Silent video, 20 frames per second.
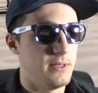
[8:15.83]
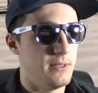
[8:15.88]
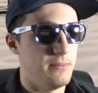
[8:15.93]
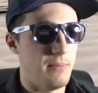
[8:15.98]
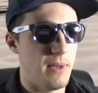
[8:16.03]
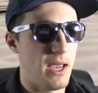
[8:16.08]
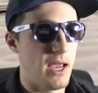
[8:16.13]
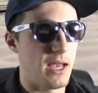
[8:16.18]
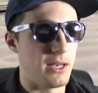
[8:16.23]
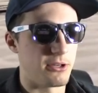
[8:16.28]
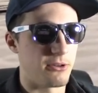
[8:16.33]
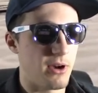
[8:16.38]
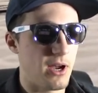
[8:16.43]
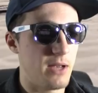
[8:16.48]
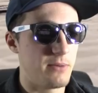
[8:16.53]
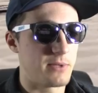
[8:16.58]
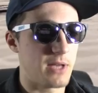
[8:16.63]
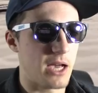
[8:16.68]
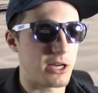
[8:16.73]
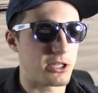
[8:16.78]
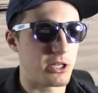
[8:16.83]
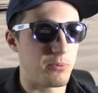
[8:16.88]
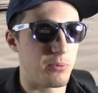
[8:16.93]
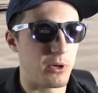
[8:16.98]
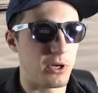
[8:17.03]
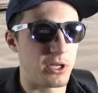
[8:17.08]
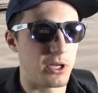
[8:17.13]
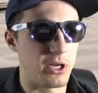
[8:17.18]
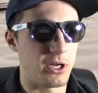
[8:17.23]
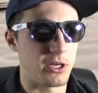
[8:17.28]
Man, Graham's actually
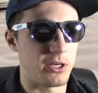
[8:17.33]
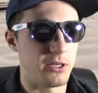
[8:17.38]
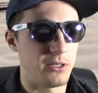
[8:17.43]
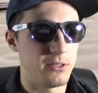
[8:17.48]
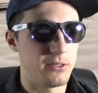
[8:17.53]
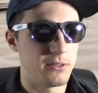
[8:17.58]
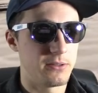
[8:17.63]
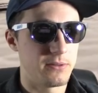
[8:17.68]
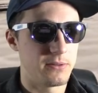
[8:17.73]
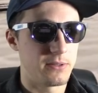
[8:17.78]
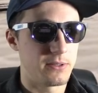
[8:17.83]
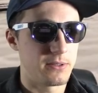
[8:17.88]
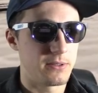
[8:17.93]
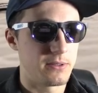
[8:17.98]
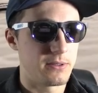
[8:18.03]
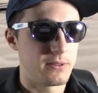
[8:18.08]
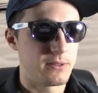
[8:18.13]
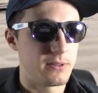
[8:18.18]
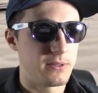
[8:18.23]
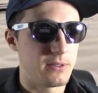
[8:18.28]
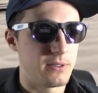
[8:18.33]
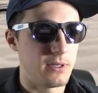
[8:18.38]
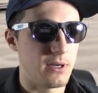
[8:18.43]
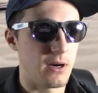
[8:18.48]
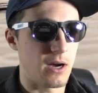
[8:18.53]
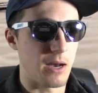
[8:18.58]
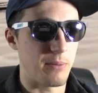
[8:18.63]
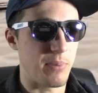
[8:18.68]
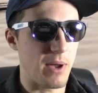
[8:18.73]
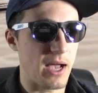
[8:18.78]
pretty good.
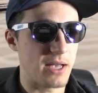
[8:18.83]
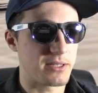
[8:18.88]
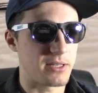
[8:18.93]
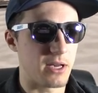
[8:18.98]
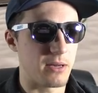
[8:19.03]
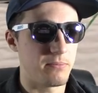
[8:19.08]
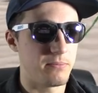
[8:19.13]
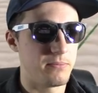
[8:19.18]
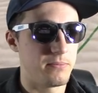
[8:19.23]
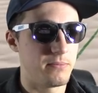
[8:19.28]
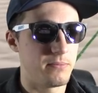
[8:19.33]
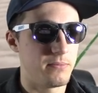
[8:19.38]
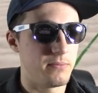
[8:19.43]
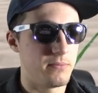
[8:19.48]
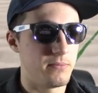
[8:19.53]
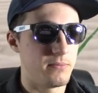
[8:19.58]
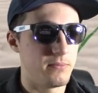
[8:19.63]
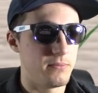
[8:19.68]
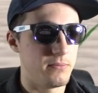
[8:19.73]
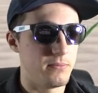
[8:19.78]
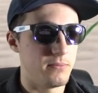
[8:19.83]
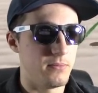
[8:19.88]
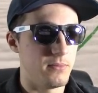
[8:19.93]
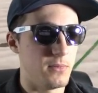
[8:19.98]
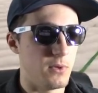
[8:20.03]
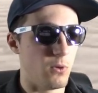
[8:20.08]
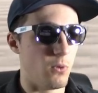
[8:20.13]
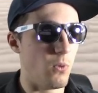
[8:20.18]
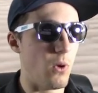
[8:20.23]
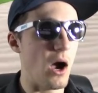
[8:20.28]
All right, pass up.
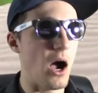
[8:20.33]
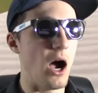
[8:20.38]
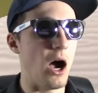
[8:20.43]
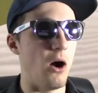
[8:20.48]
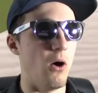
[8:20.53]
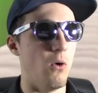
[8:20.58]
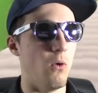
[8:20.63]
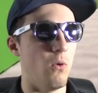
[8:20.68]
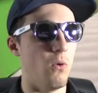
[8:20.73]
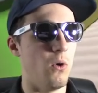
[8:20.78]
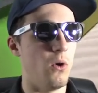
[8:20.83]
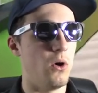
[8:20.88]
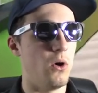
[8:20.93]
Whoa!